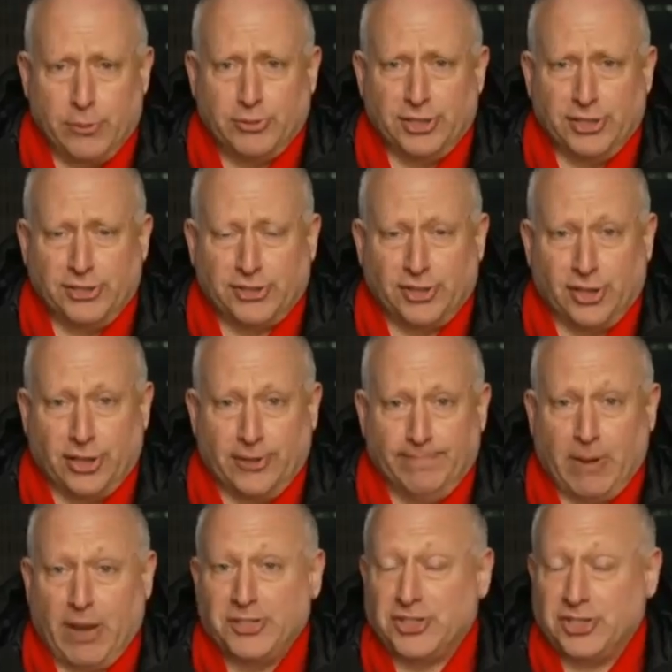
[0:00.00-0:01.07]
Putin
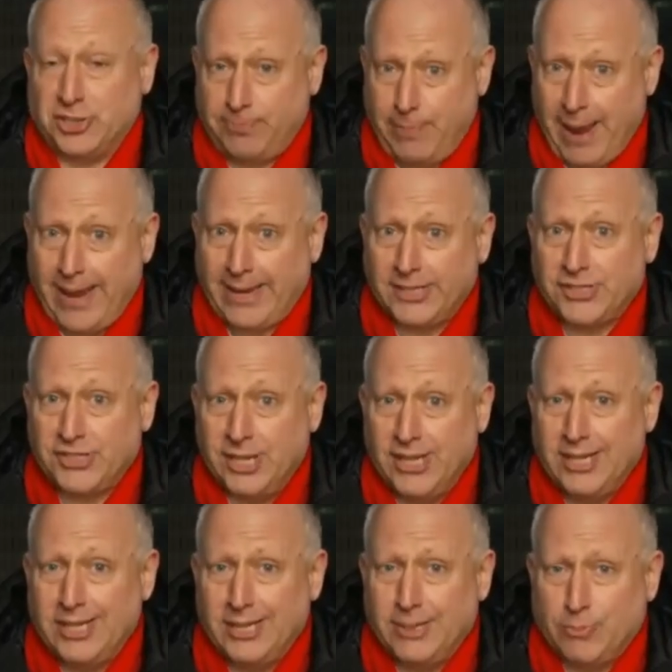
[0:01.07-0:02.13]
term? I suspect
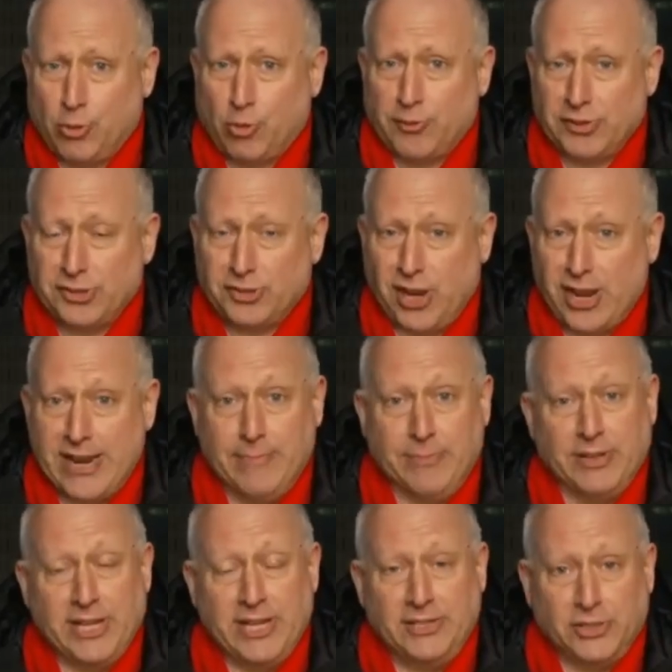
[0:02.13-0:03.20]
more of the
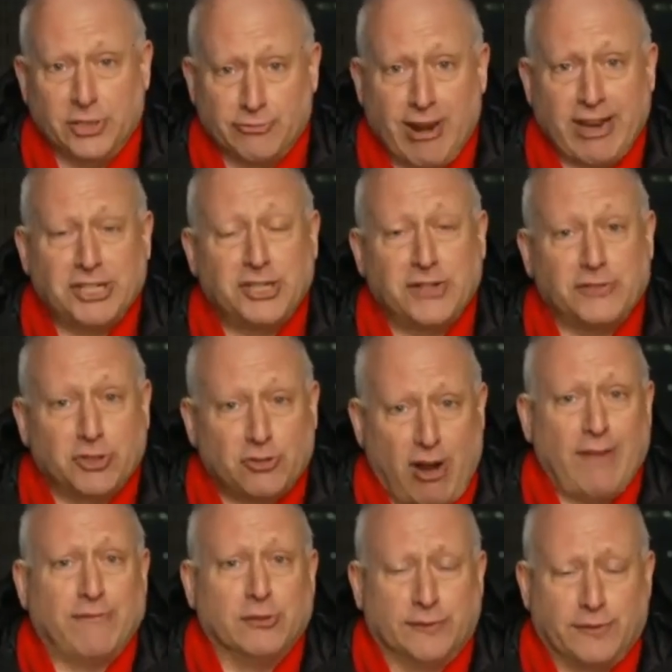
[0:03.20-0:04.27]
same. The direction of
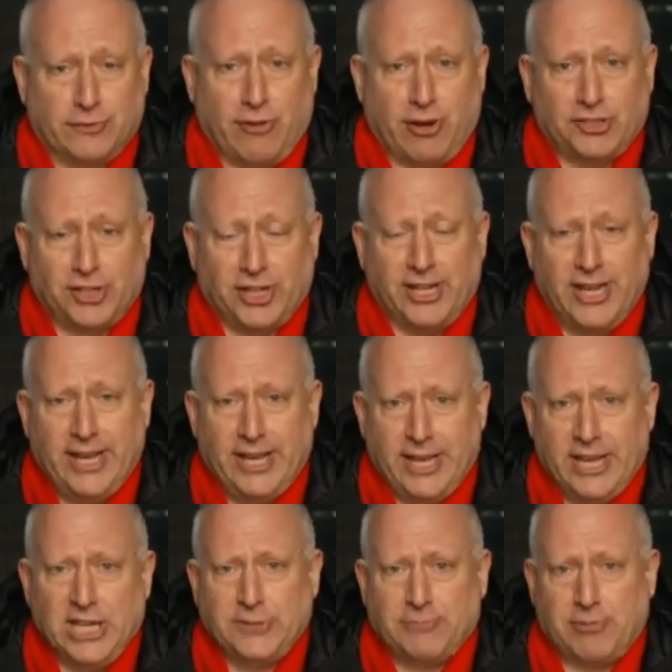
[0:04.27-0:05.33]
travel for Russia
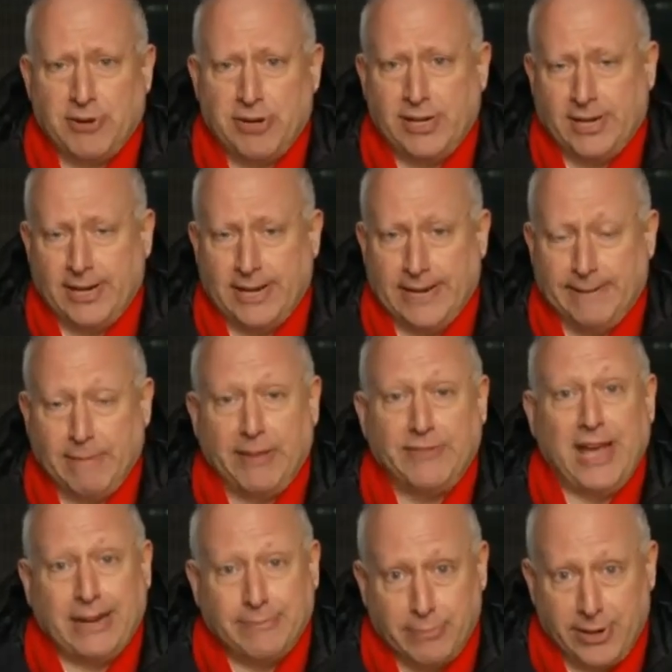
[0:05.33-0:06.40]
is pretty clear, and
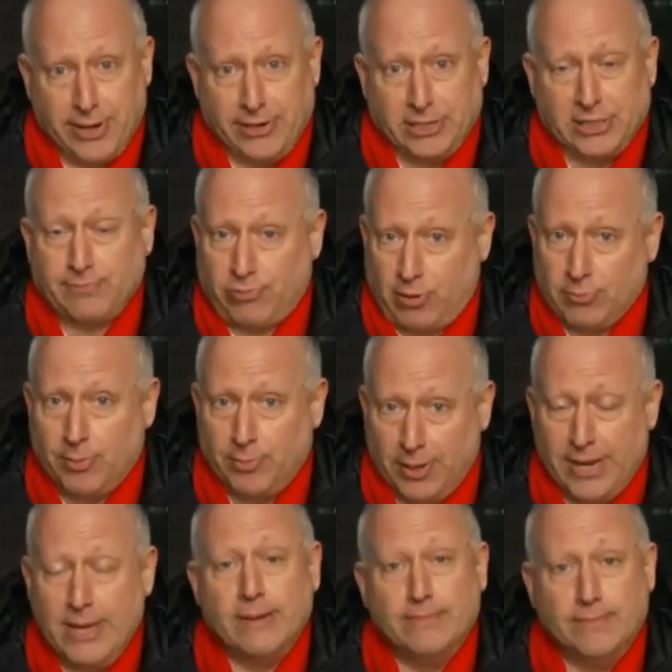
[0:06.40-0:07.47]
that means
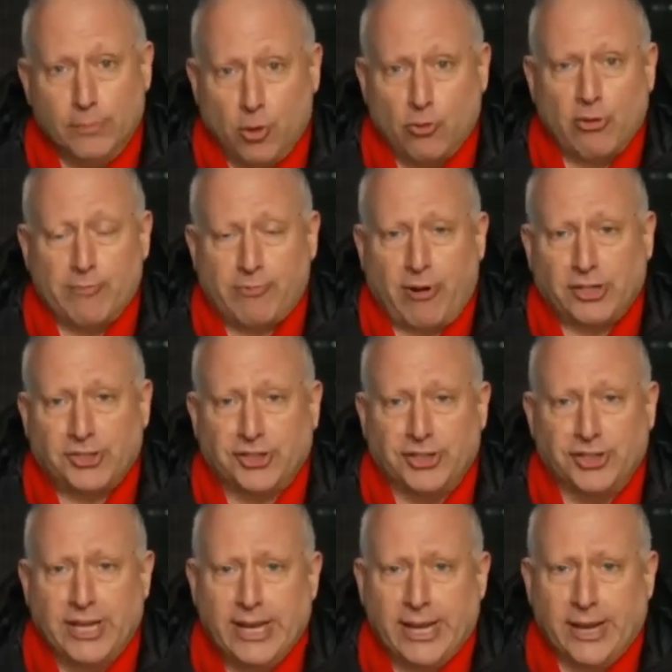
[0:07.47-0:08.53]
probably more
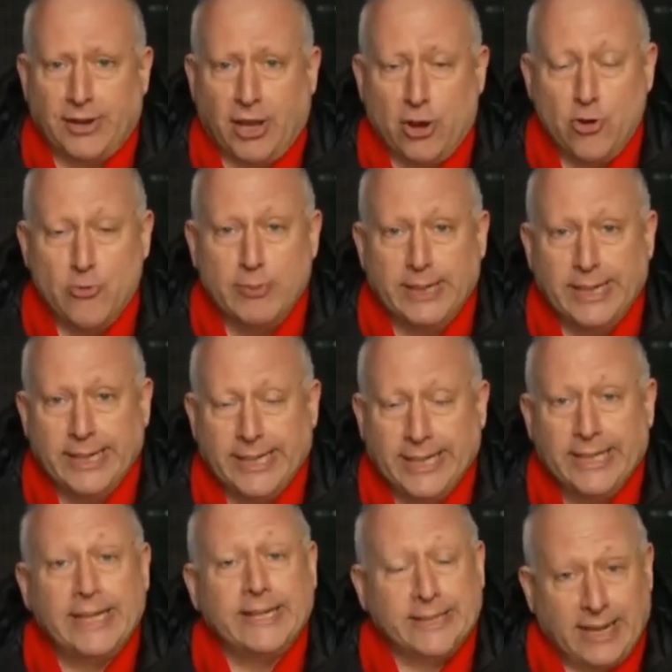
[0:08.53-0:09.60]
repression at home
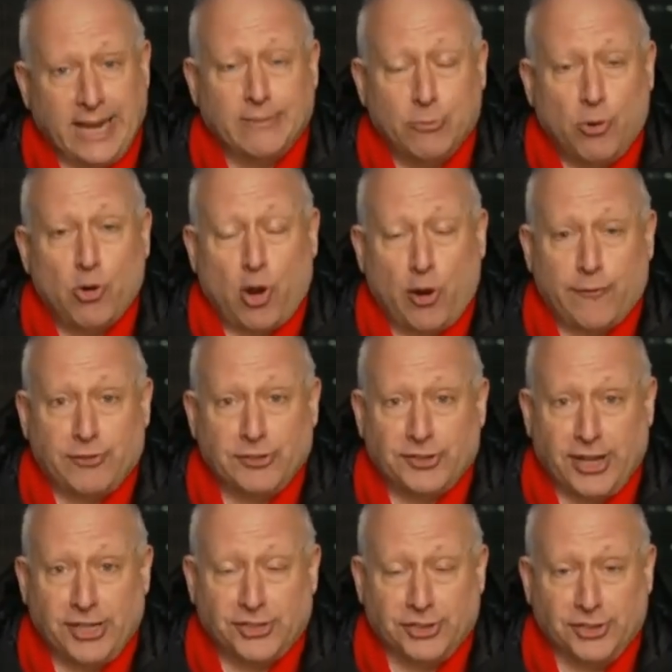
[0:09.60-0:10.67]
and more
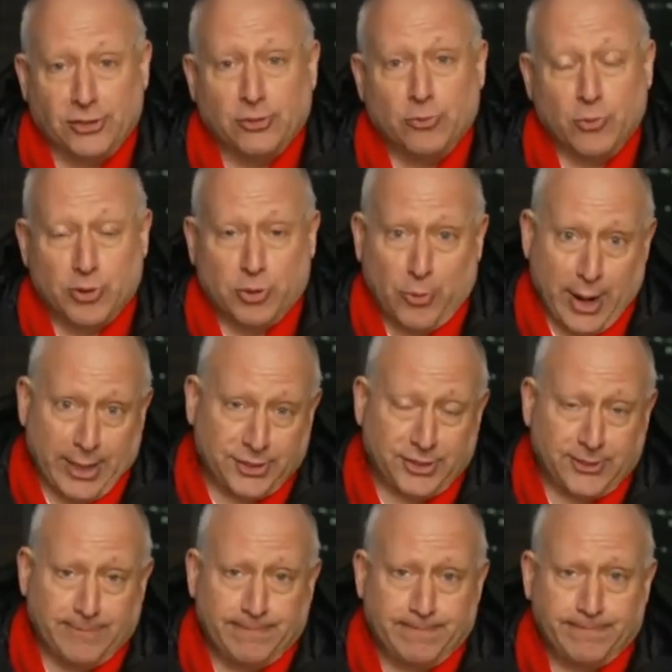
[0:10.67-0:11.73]
confrontation with the
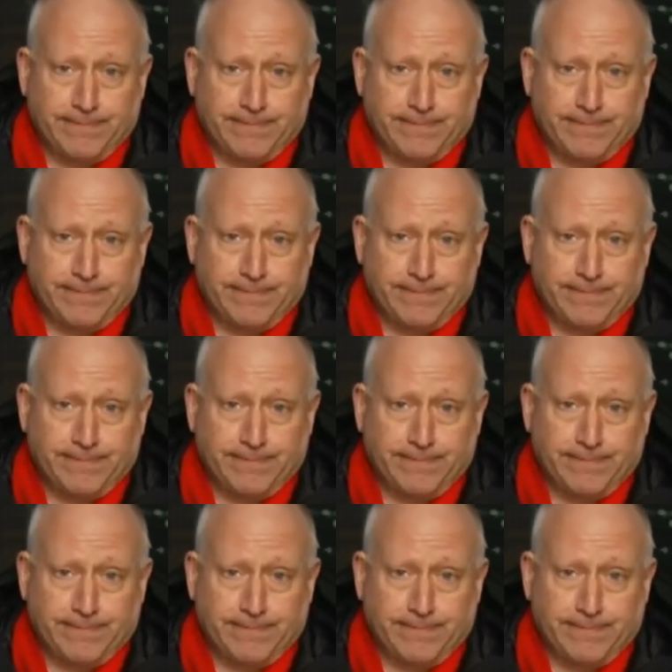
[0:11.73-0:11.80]
West.